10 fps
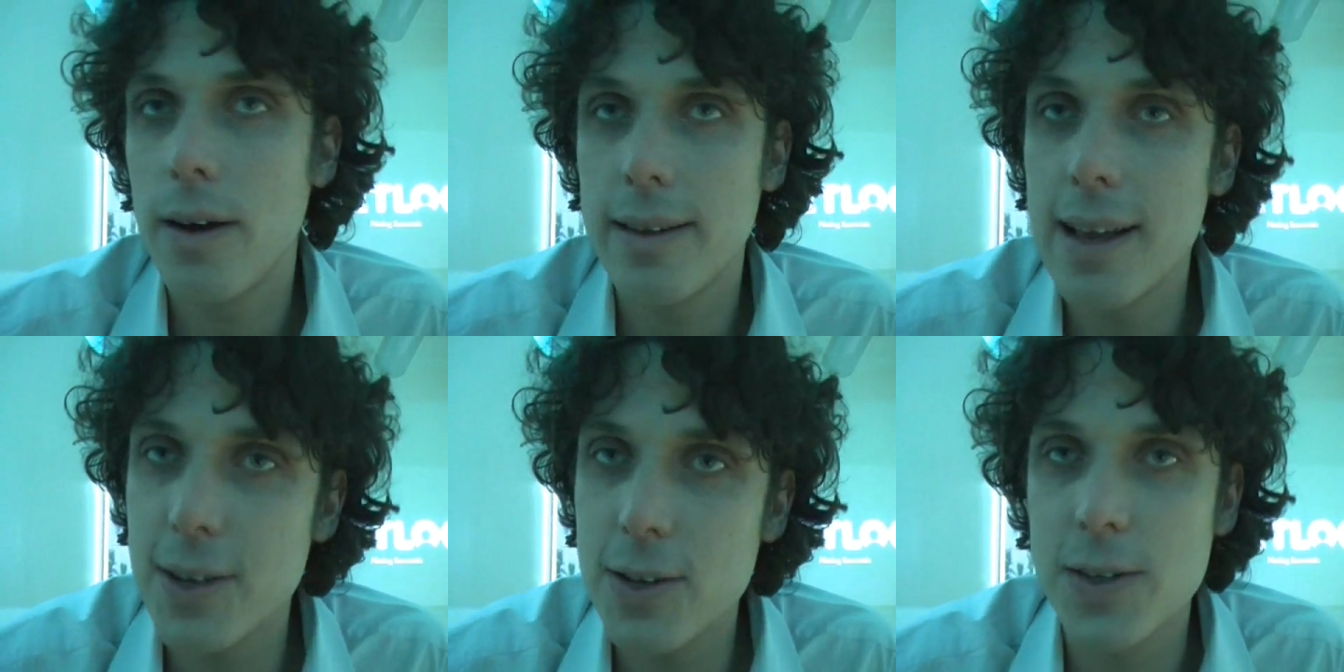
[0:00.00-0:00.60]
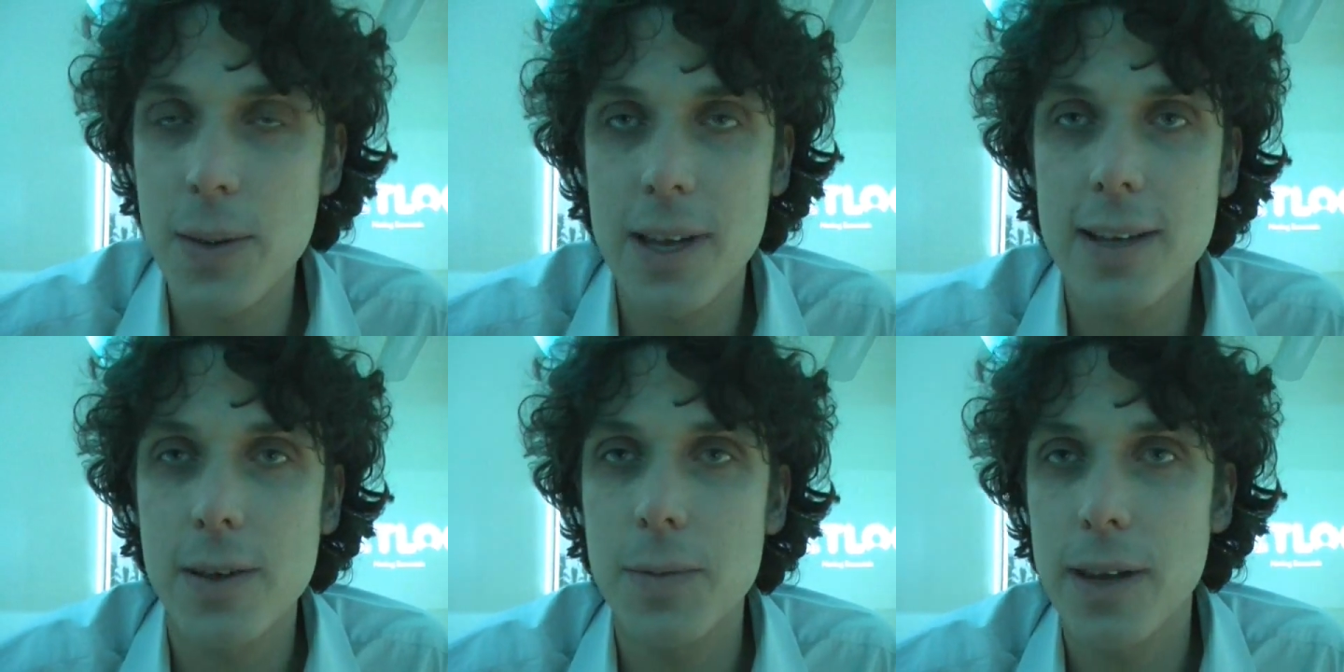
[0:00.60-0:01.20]
And that's also
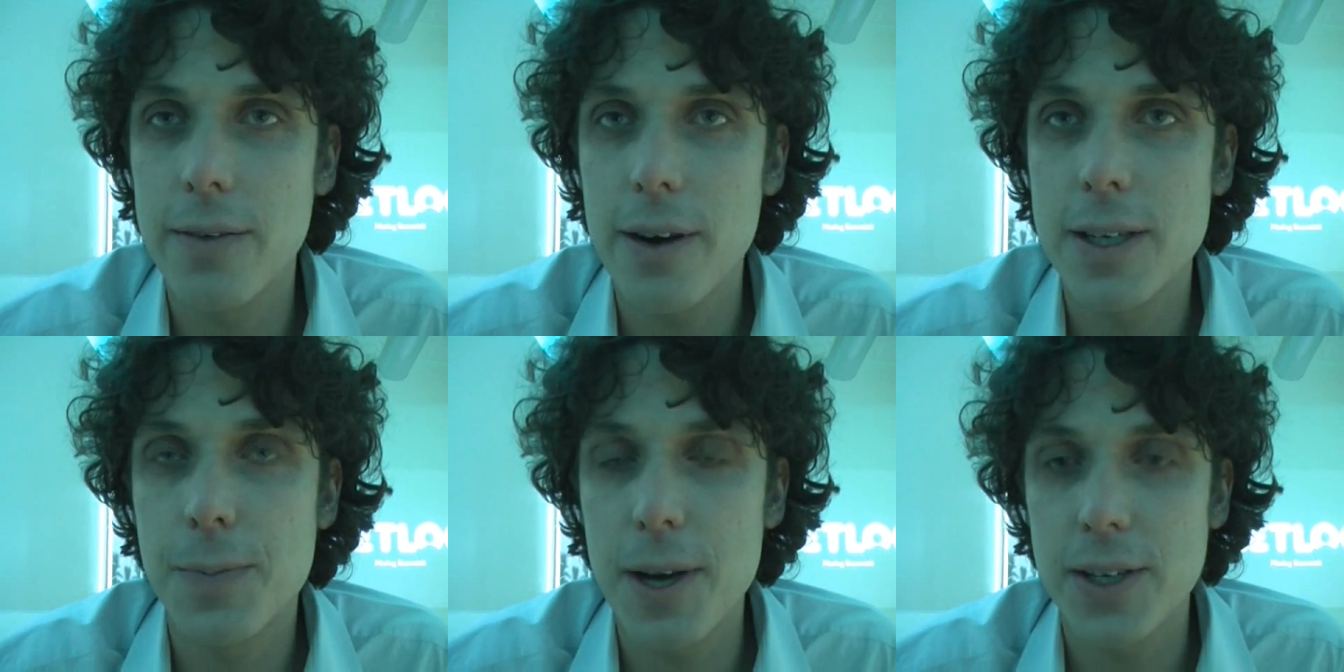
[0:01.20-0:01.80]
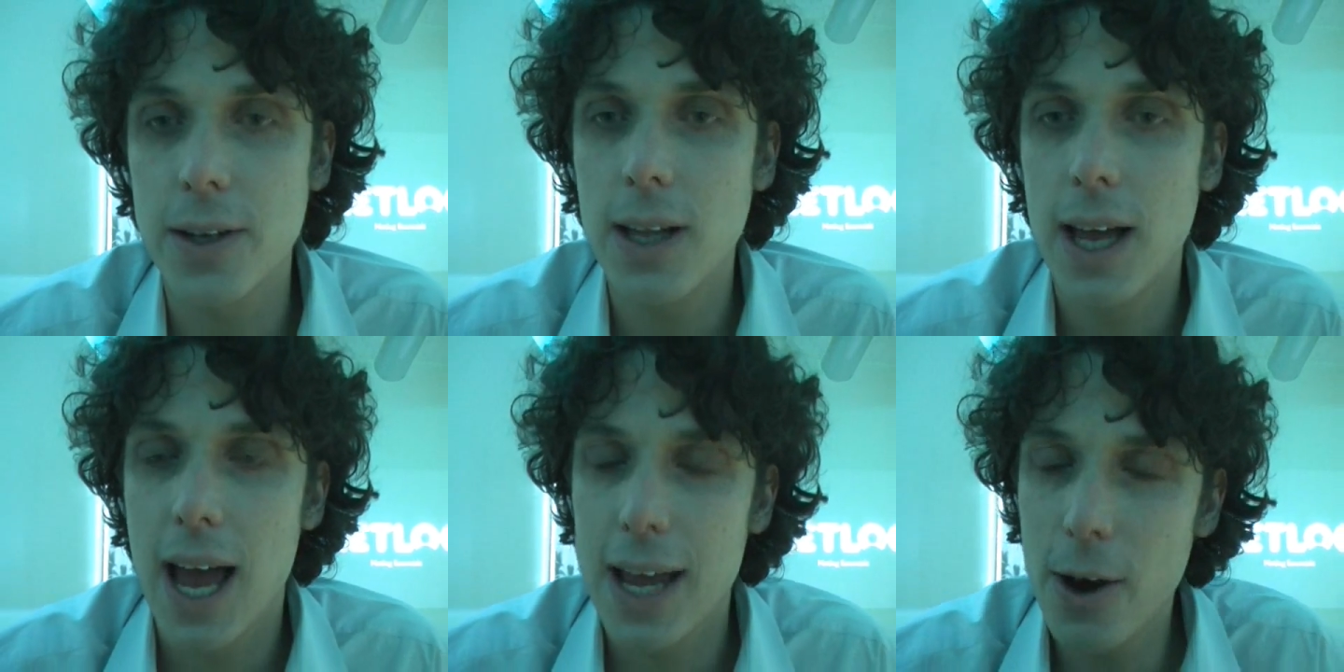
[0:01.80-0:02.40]
something very special.
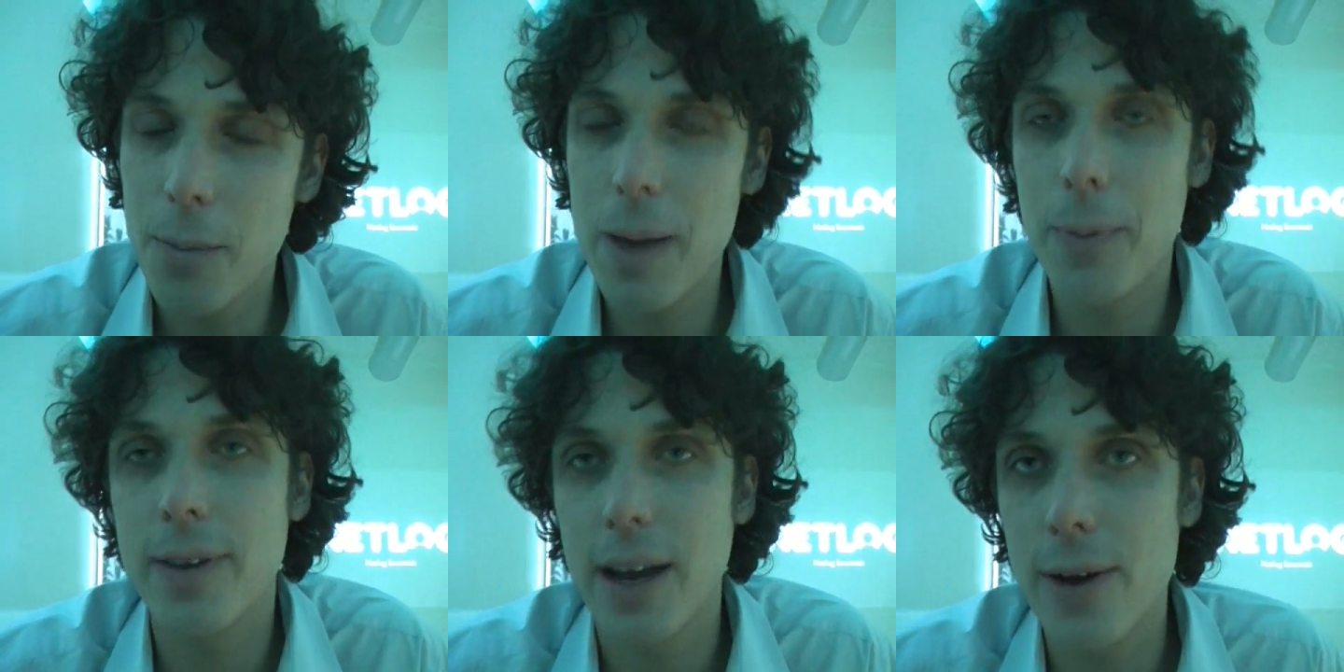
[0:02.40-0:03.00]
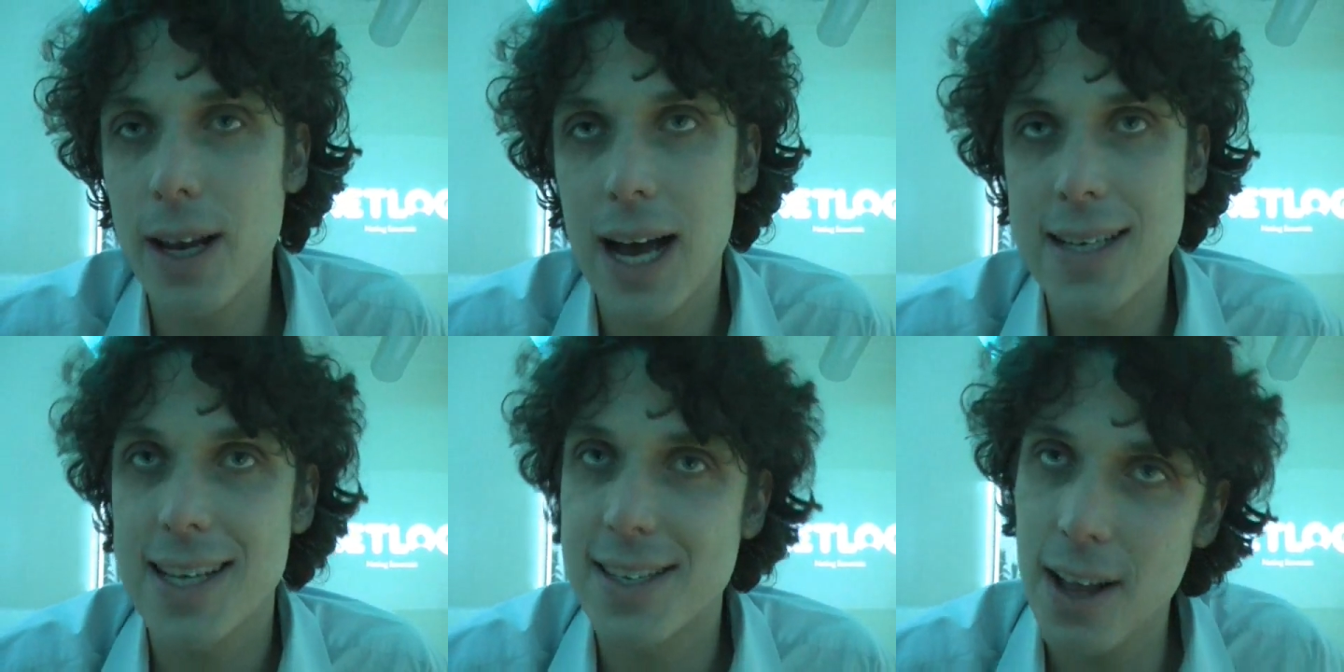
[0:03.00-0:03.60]
Young people, they
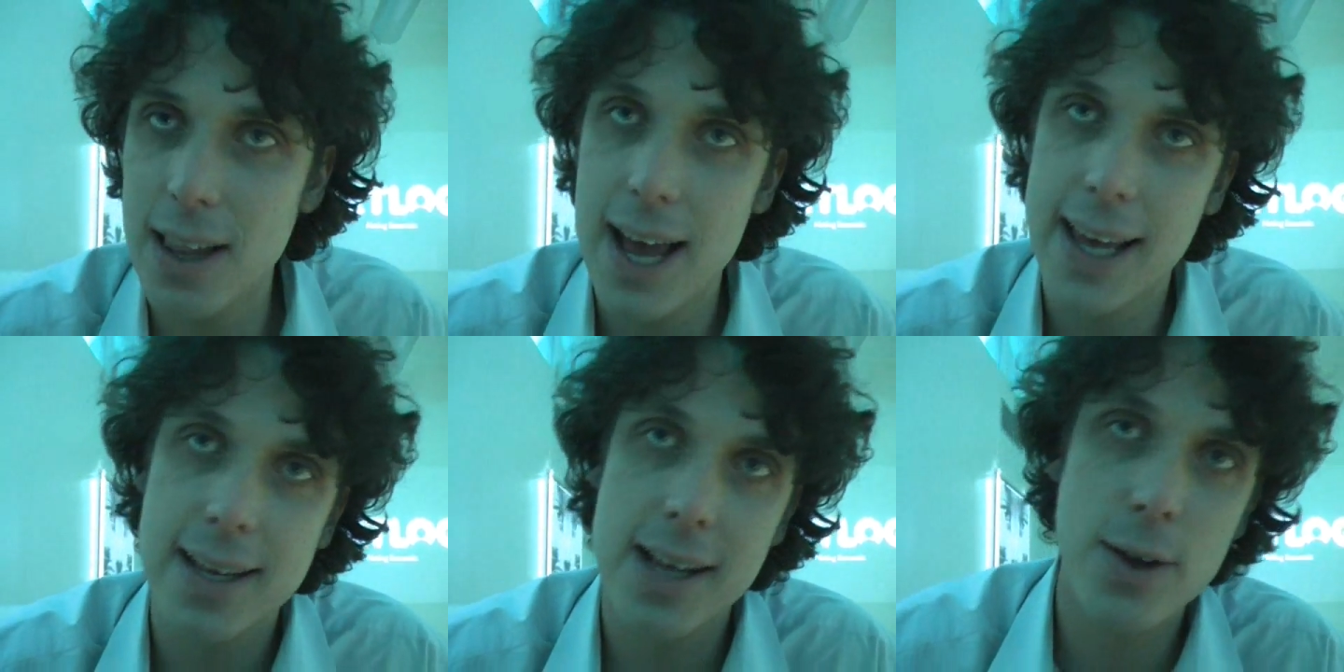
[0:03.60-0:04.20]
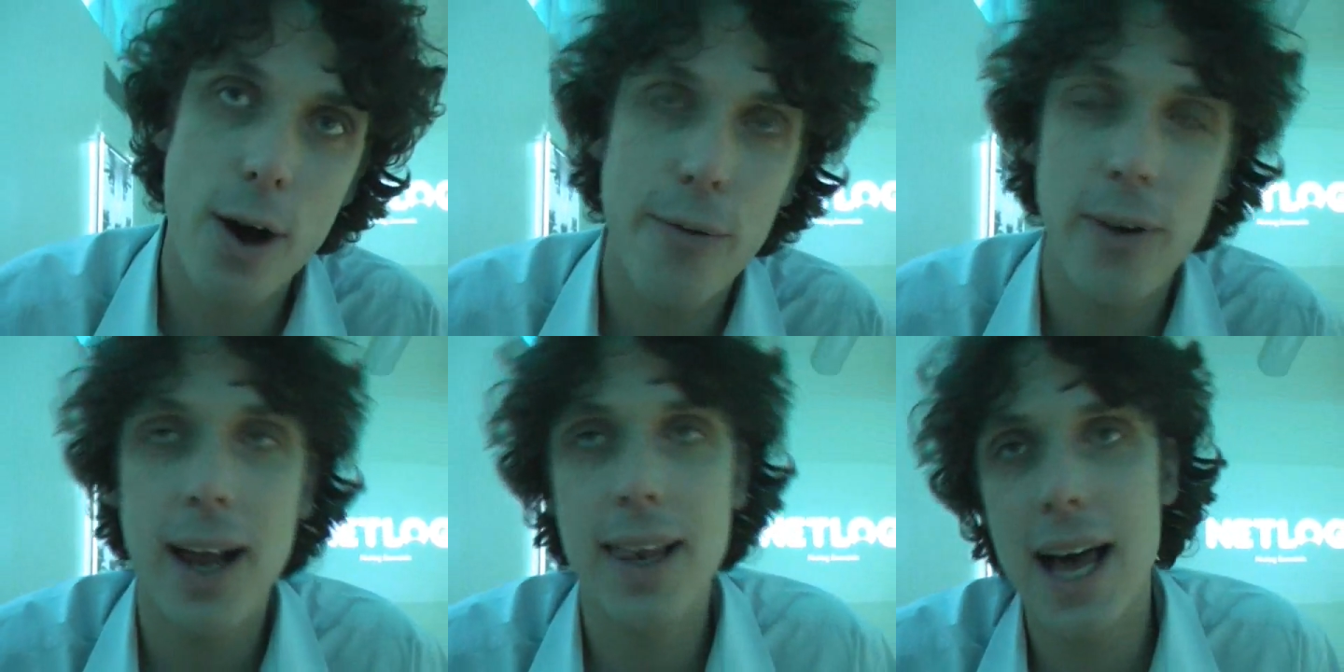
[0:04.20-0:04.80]
realize it's not like it is
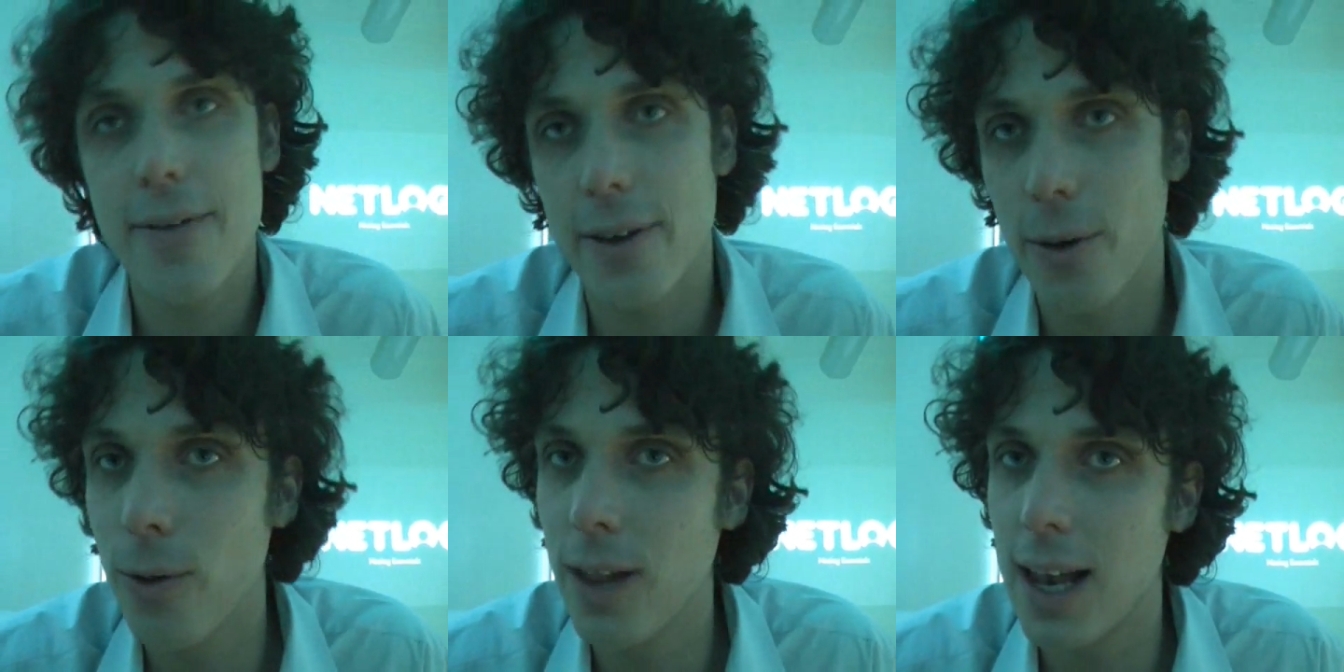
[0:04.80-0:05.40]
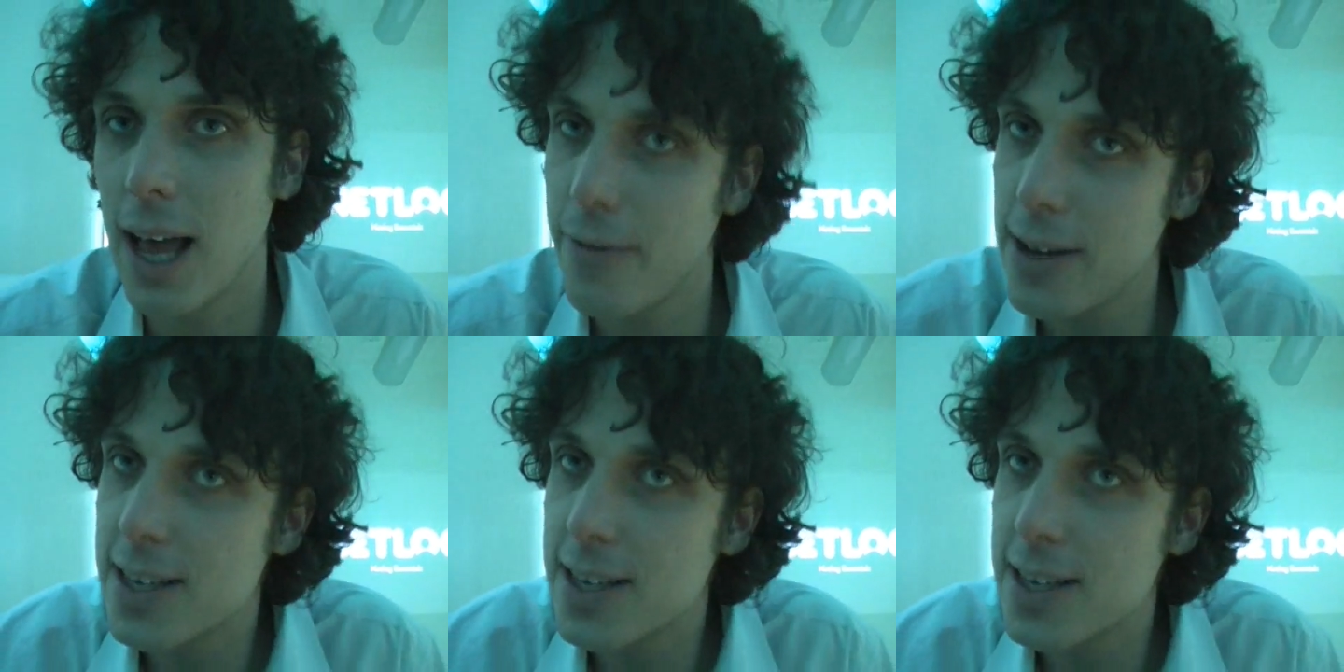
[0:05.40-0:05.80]
offline life and online life.